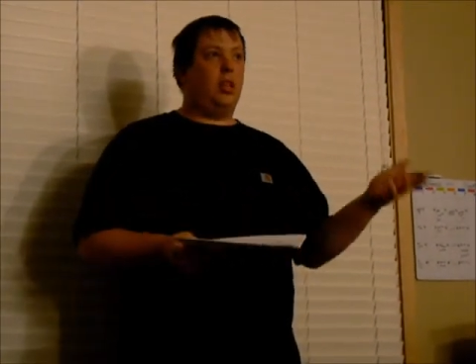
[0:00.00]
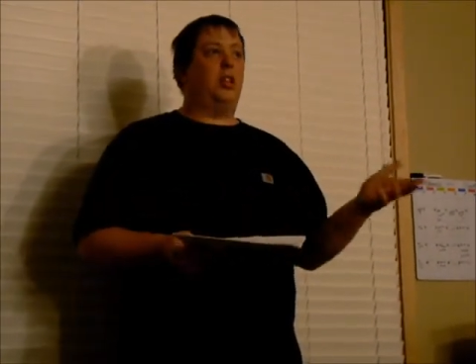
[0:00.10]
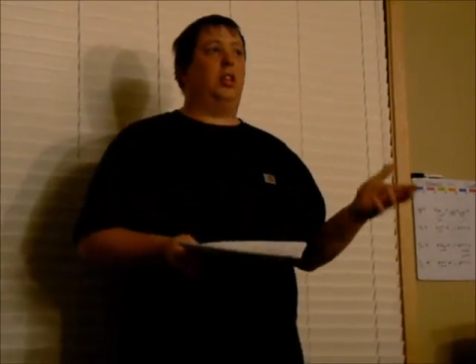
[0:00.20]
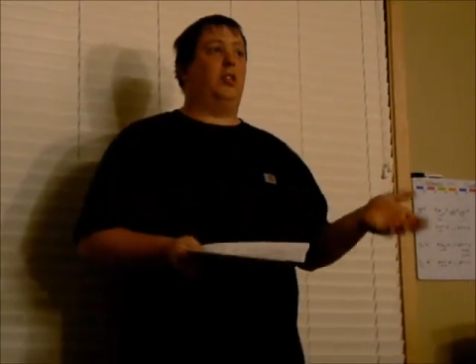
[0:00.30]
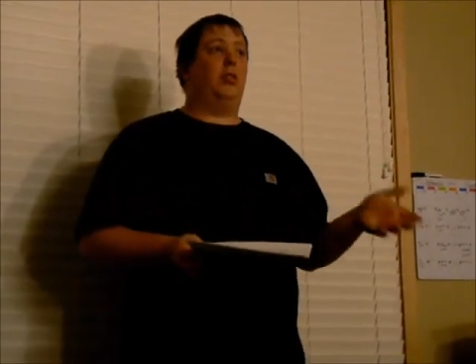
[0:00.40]

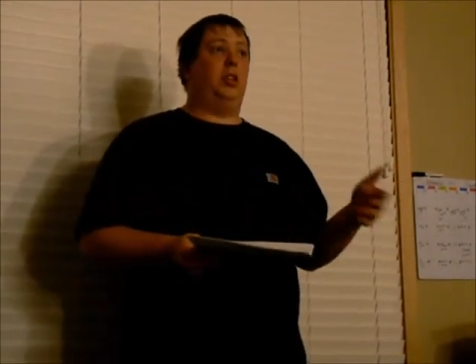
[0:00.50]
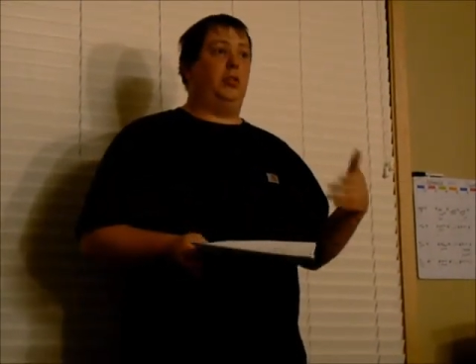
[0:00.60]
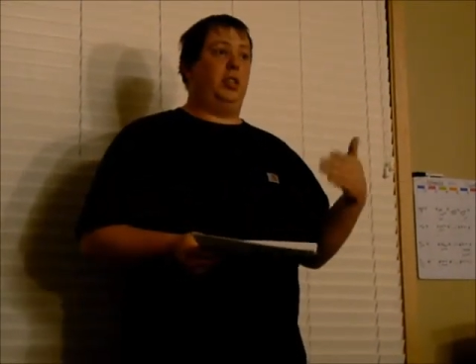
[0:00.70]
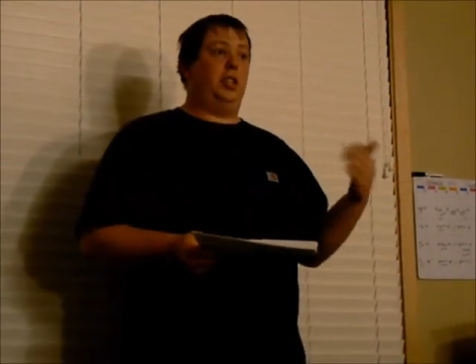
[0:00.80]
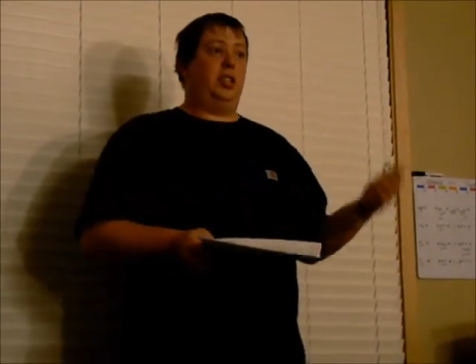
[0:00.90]
it
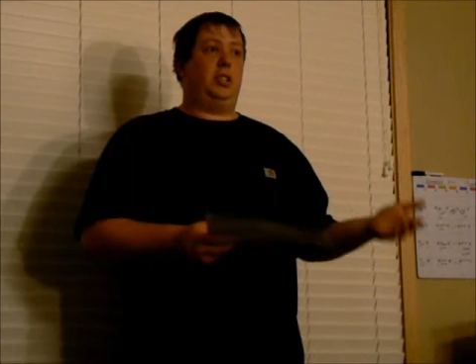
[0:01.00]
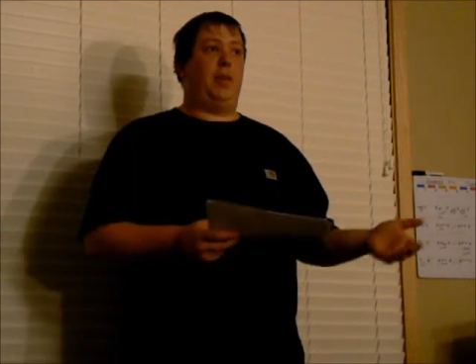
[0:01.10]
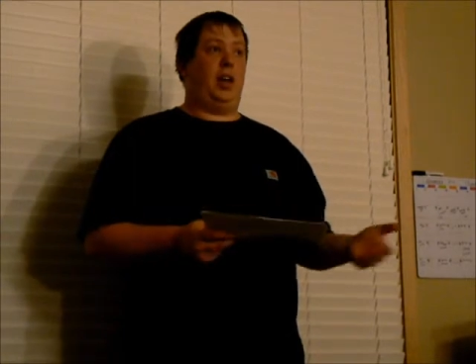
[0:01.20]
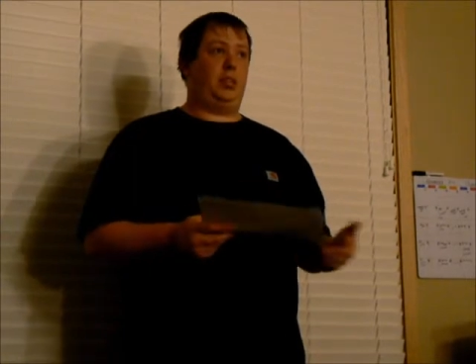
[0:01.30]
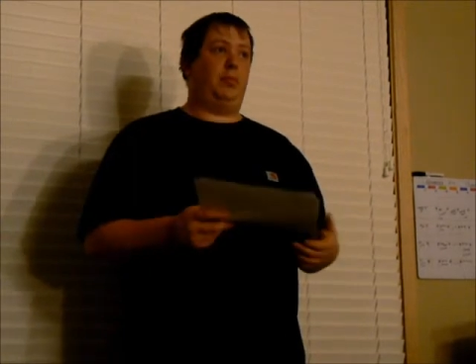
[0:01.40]
reaches its
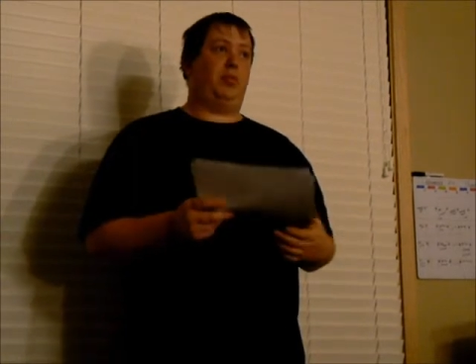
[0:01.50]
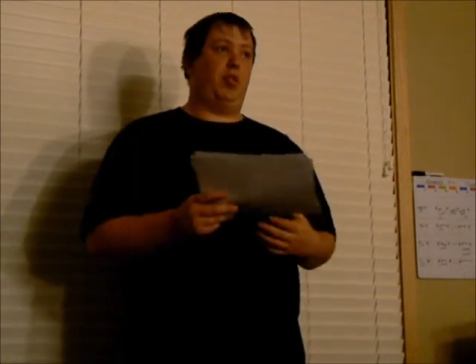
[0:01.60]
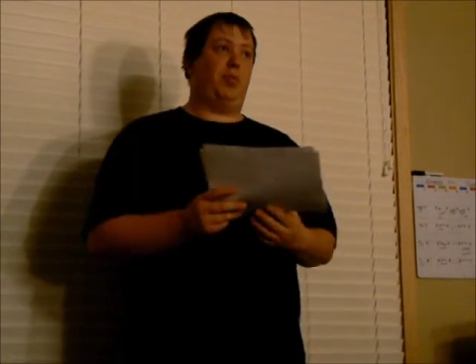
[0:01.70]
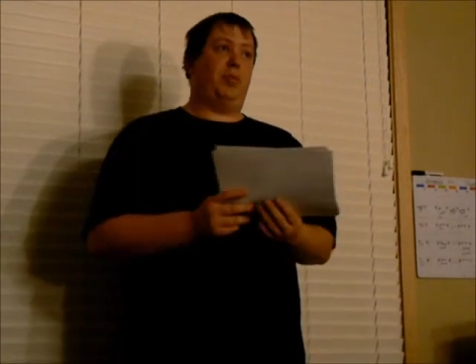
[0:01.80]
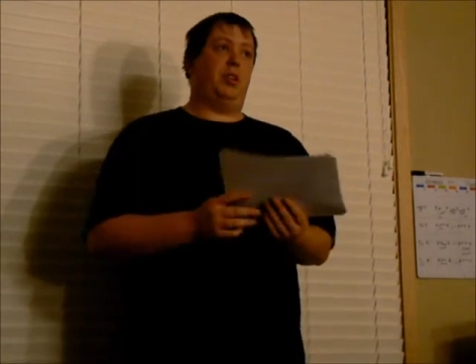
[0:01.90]
maximum
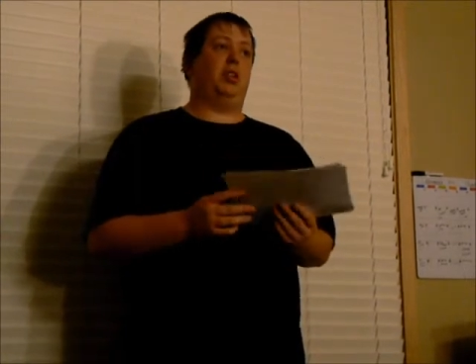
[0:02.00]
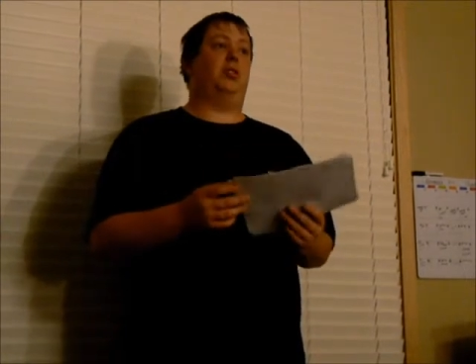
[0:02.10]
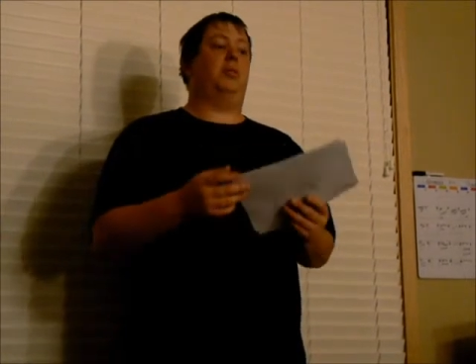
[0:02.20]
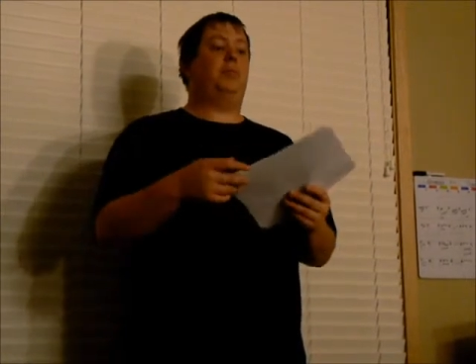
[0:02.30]
growth potential.